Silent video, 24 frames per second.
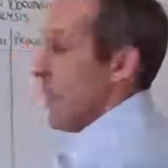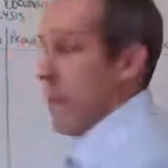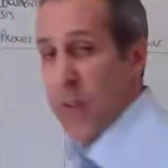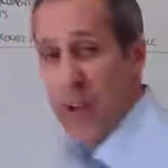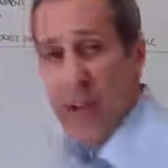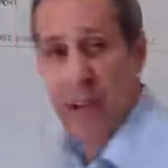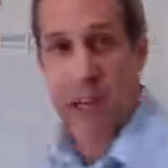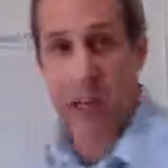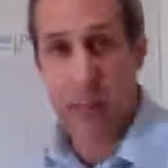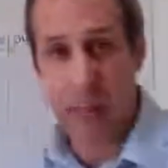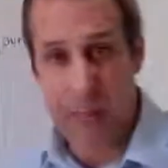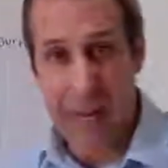
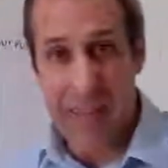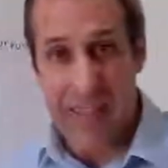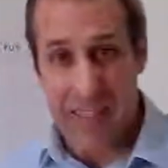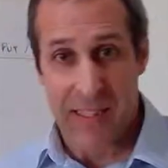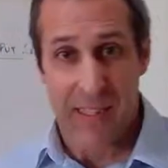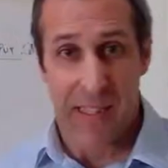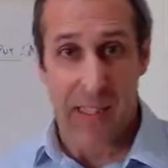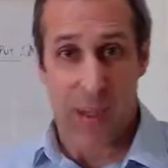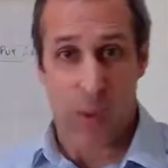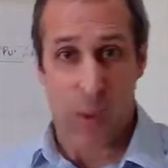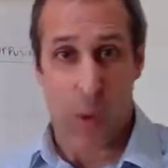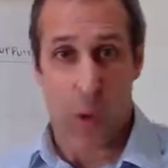Thinking
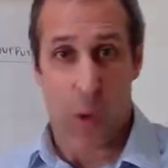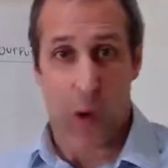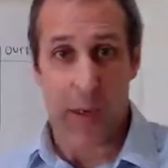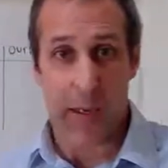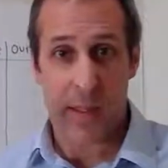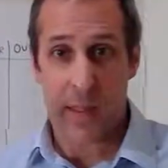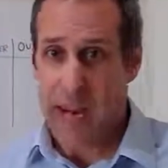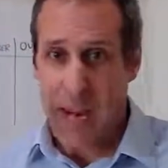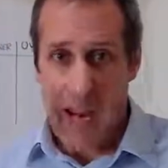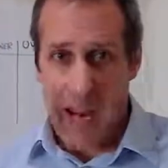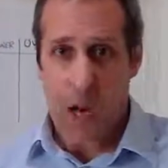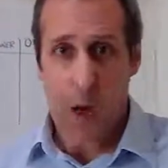
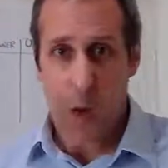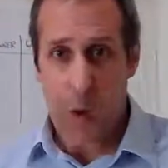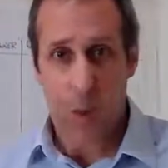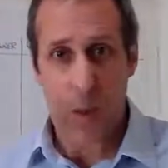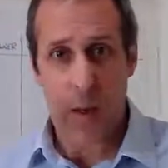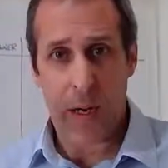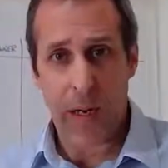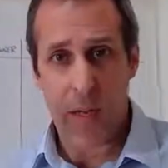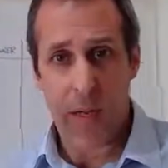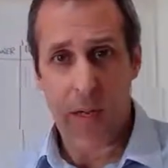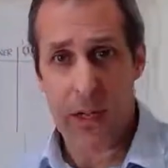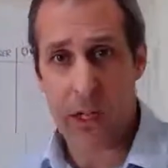business-wise, how are we
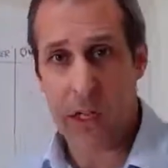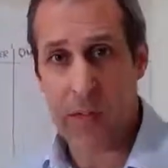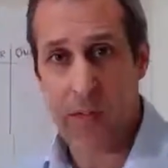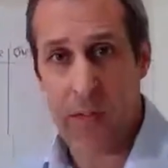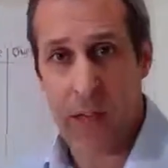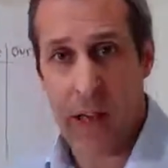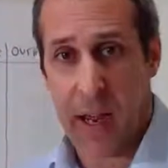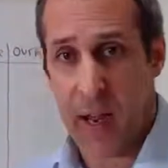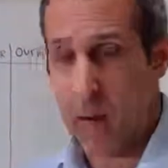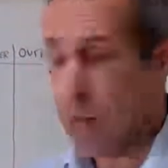going to achieve that?